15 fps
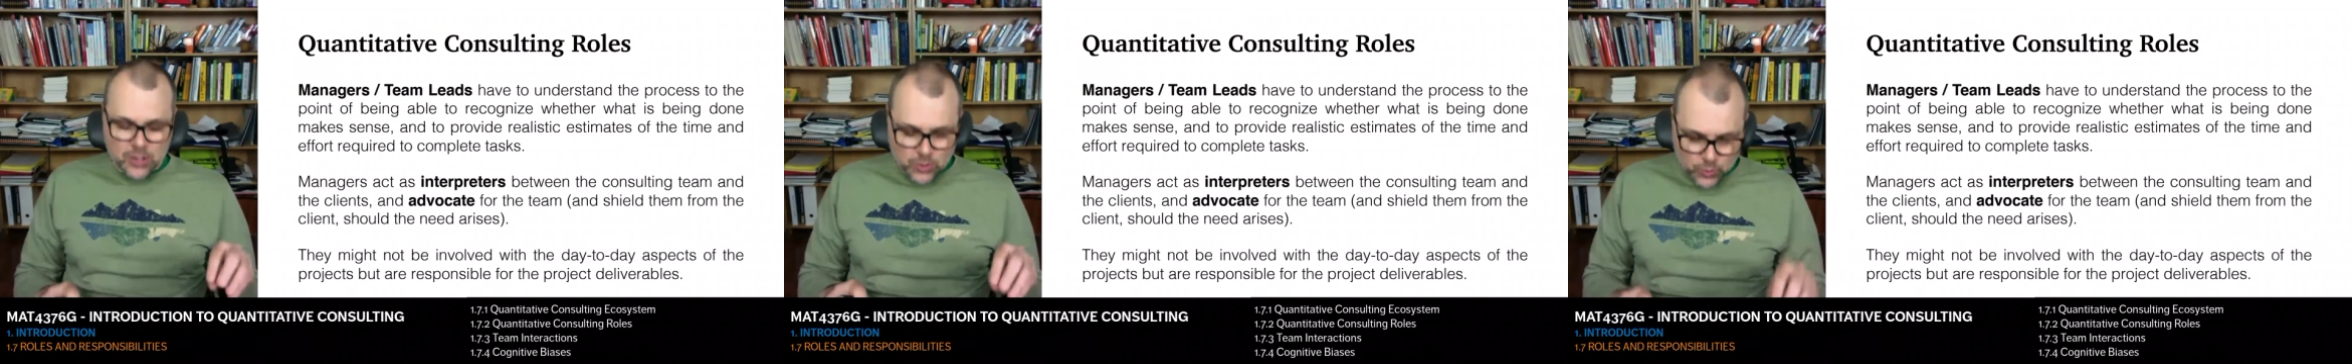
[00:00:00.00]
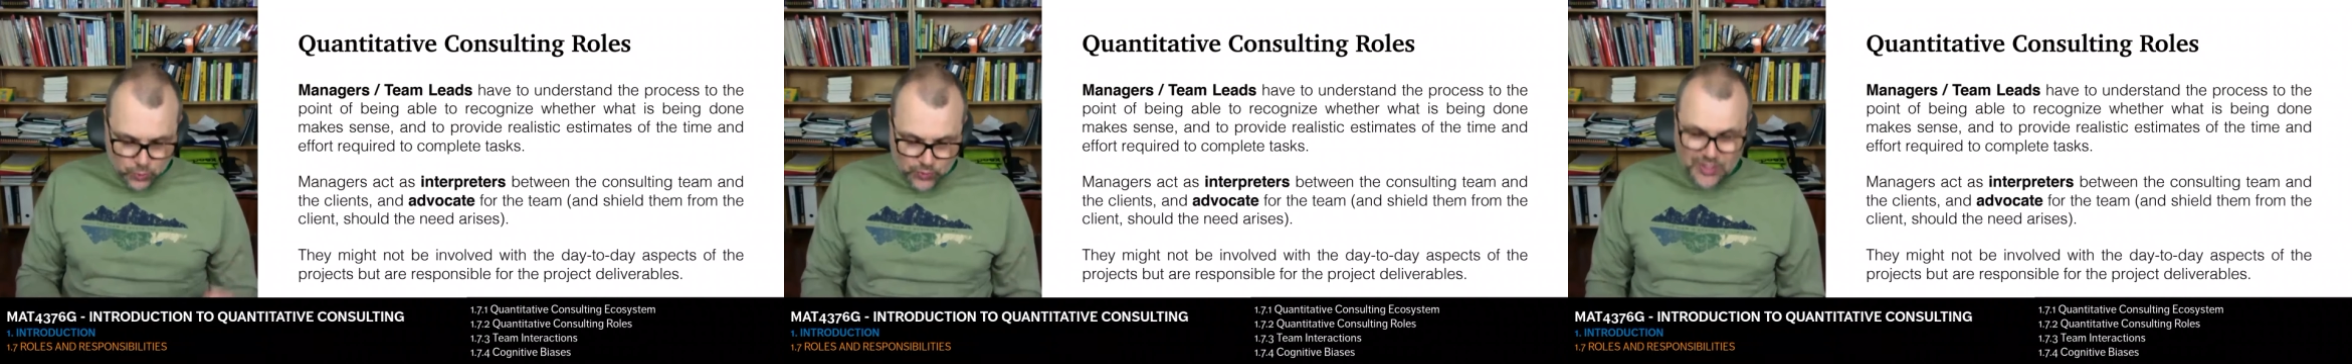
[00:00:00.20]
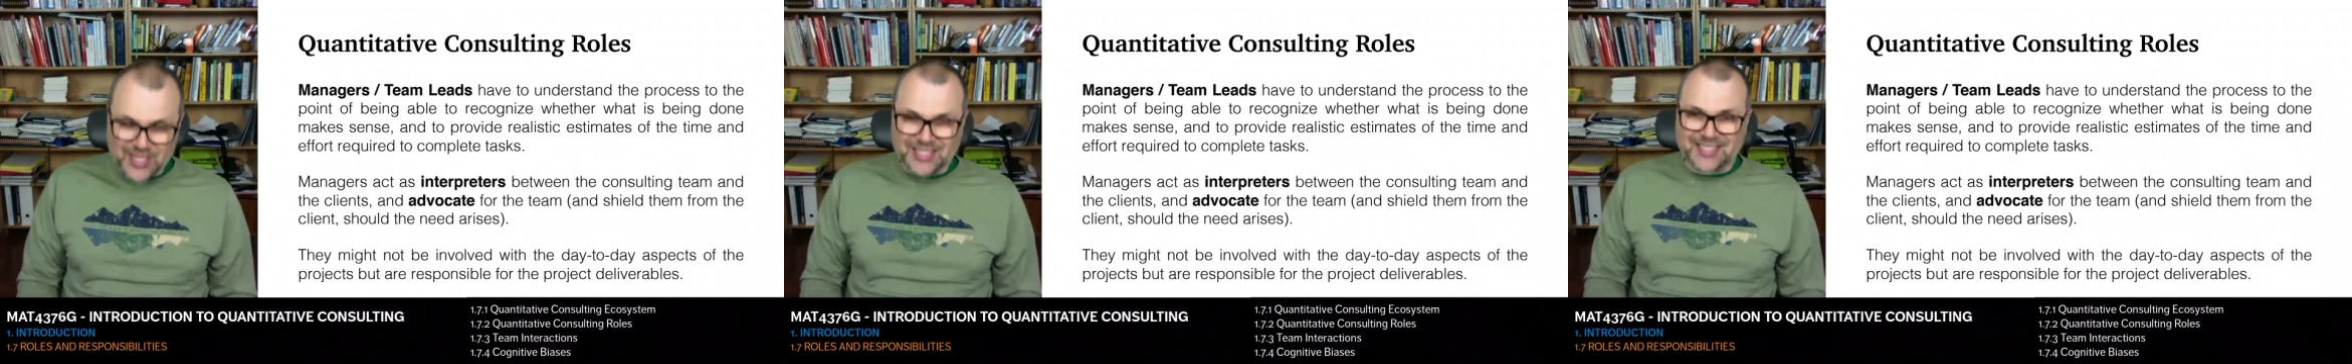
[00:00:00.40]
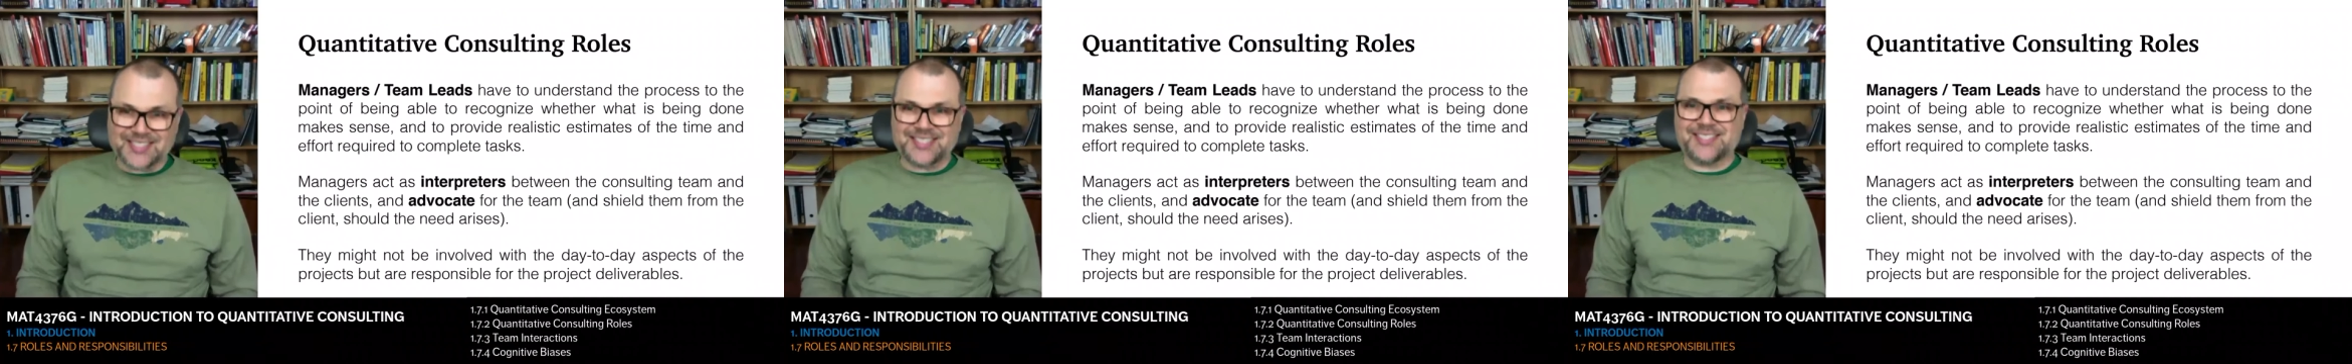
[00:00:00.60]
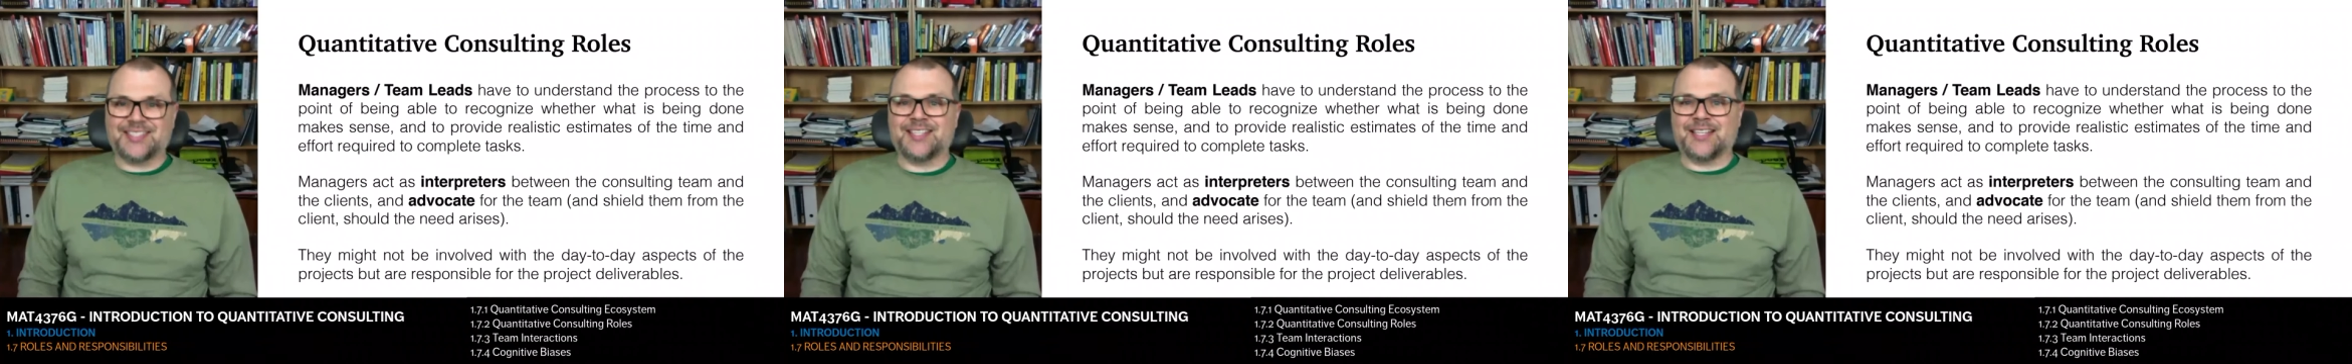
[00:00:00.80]

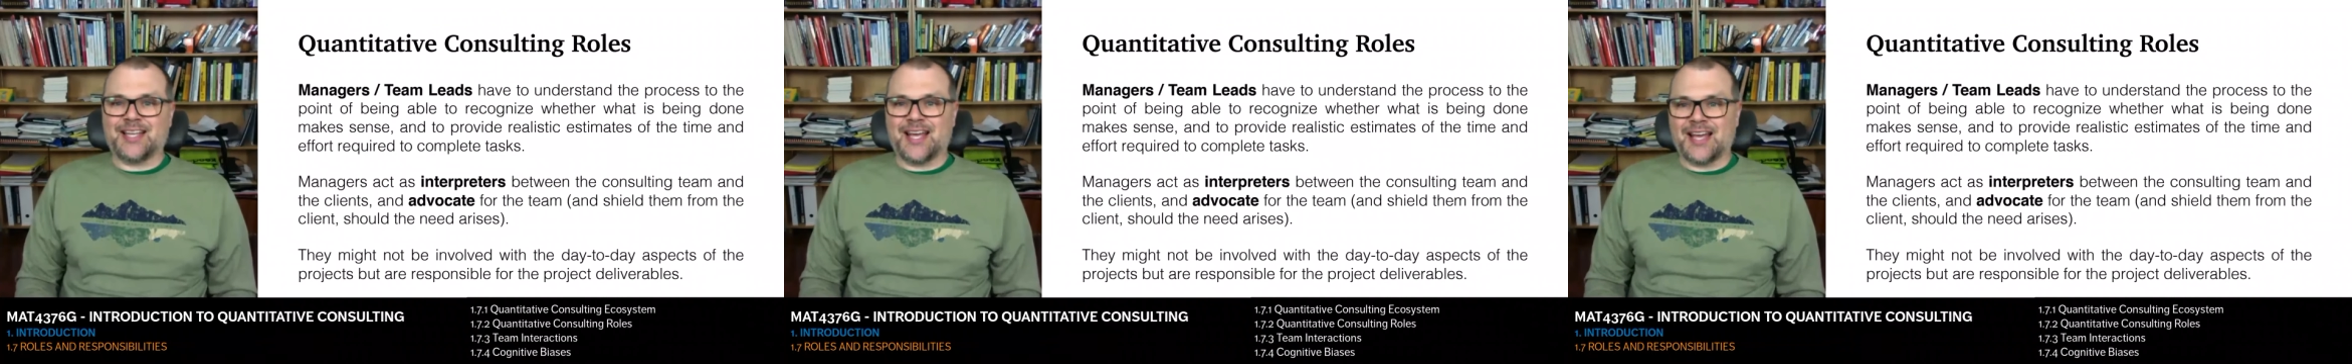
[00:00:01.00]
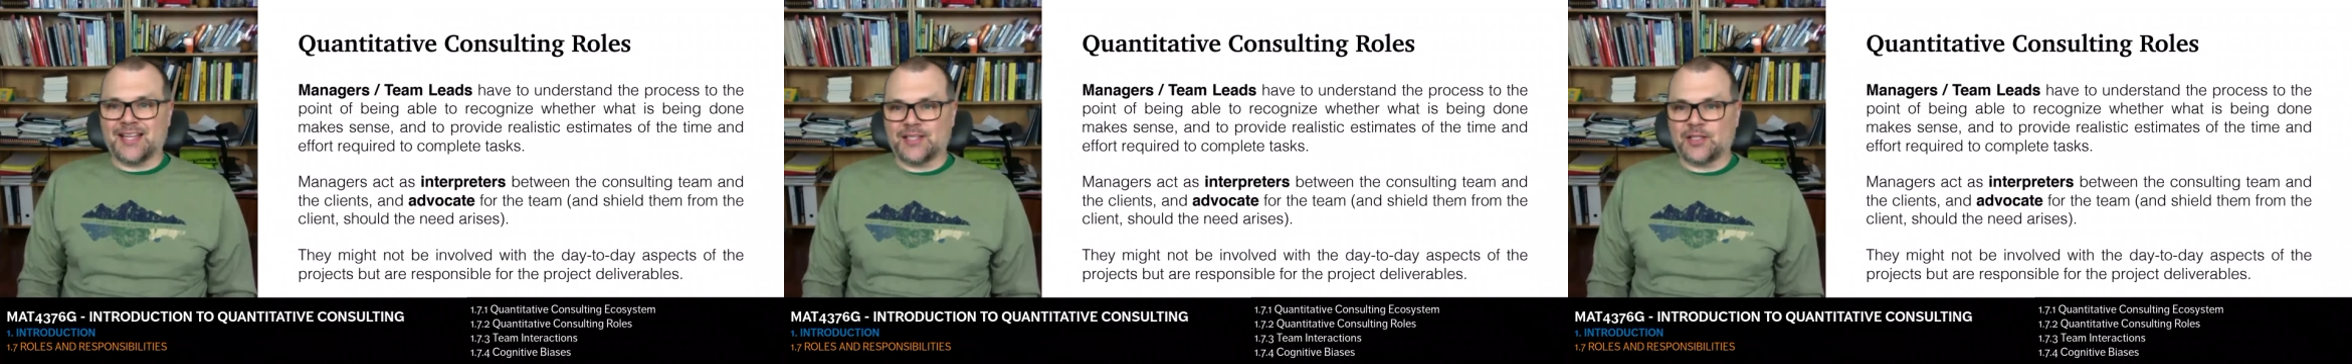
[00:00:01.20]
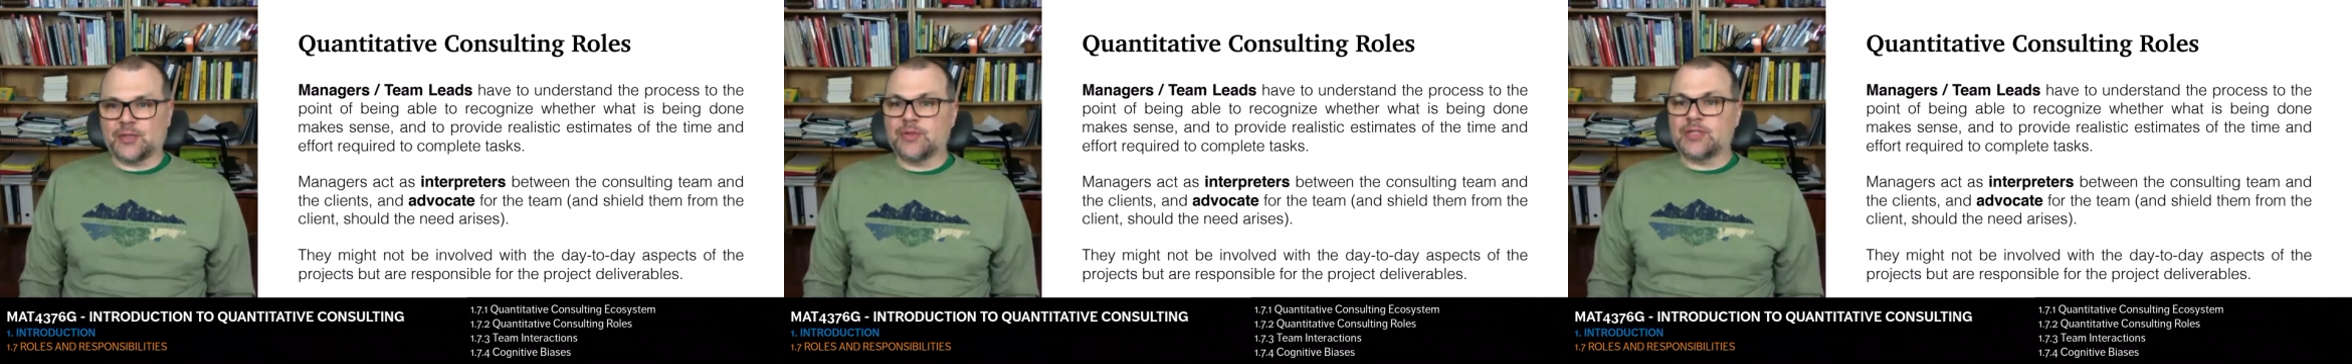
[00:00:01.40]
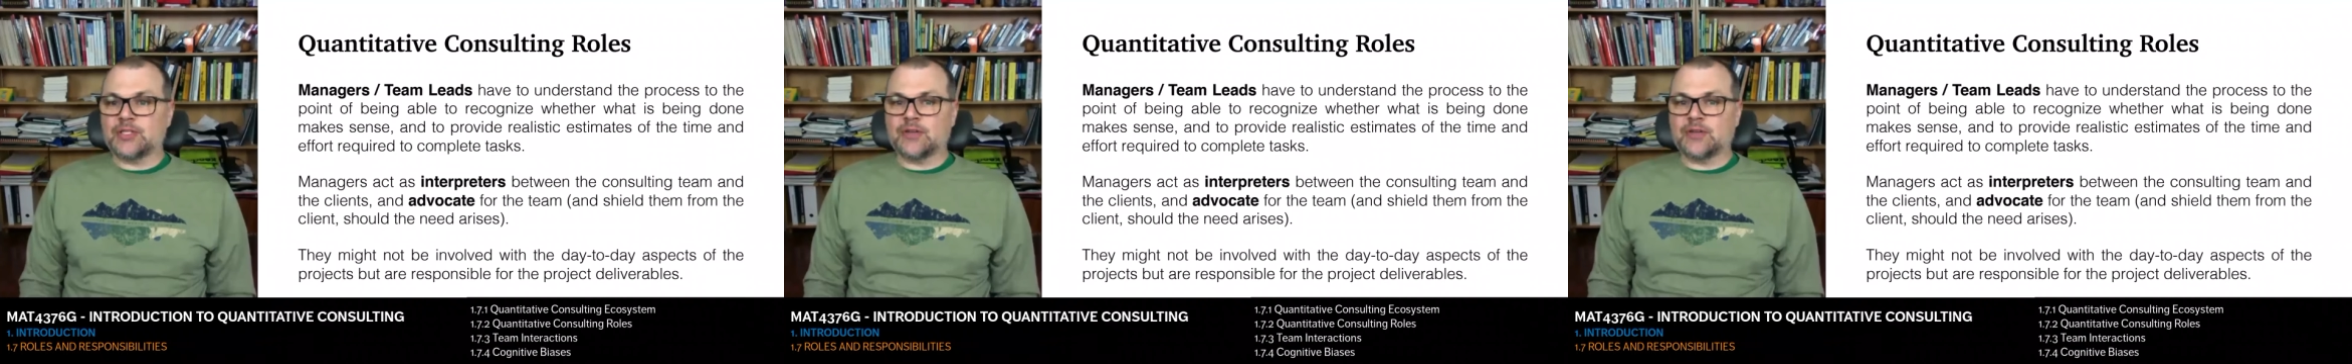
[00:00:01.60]
realistic estimates